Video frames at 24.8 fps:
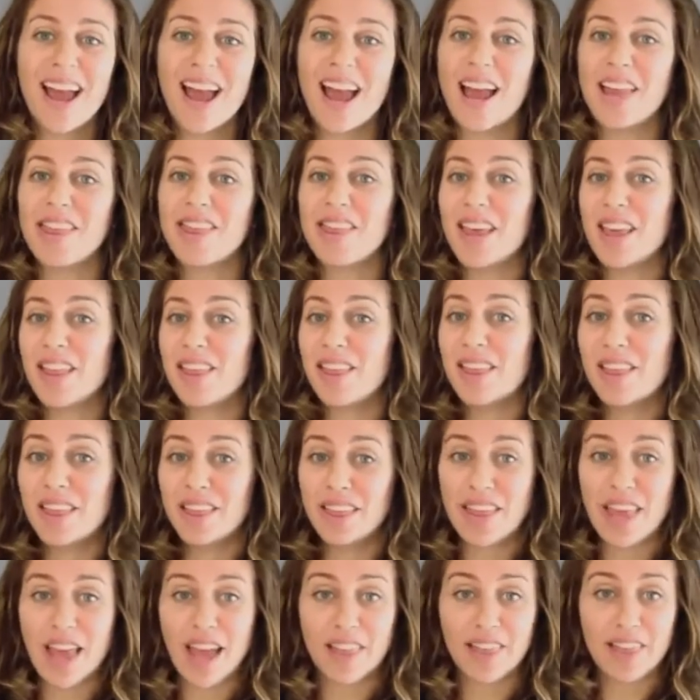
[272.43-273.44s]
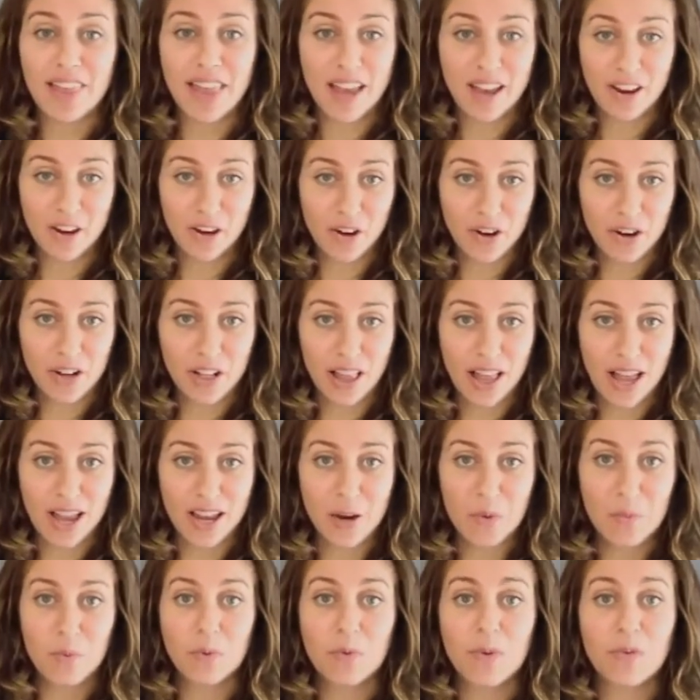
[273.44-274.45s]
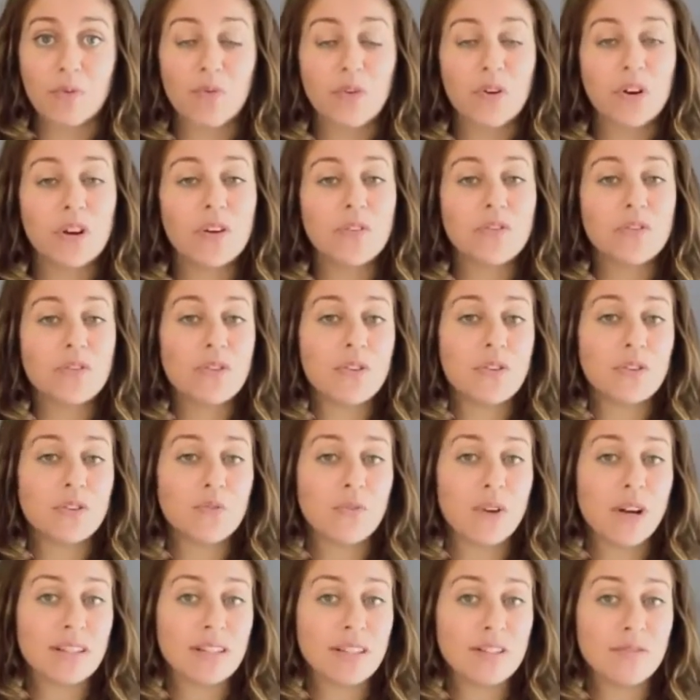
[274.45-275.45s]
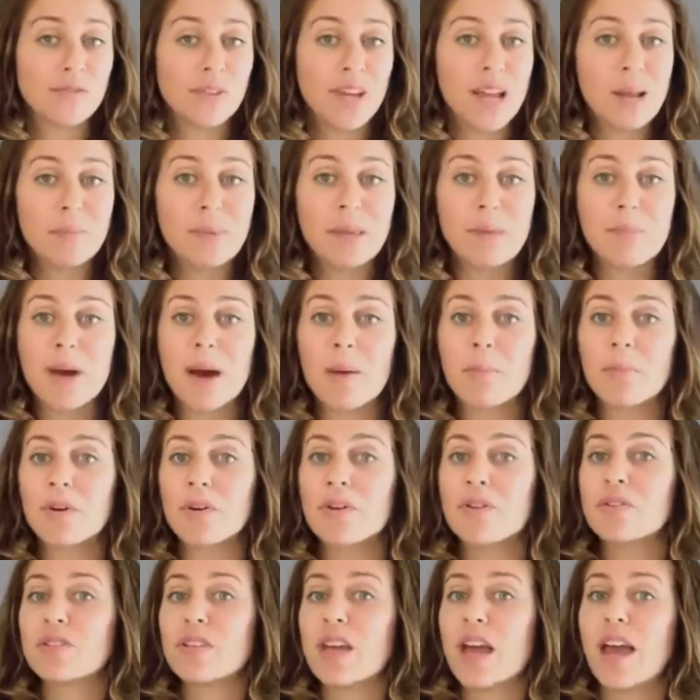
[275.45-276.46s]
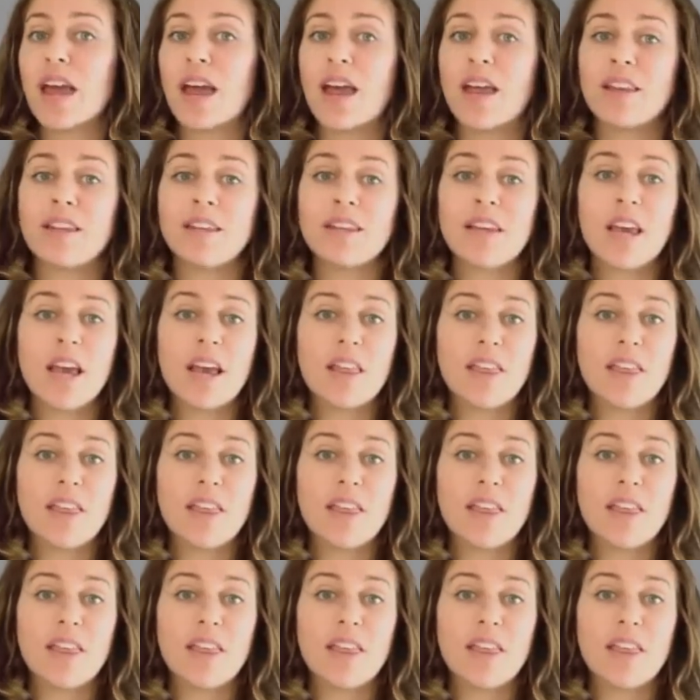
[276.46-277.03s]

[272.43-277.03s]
and then that, that your client will refer you to those friends and family members and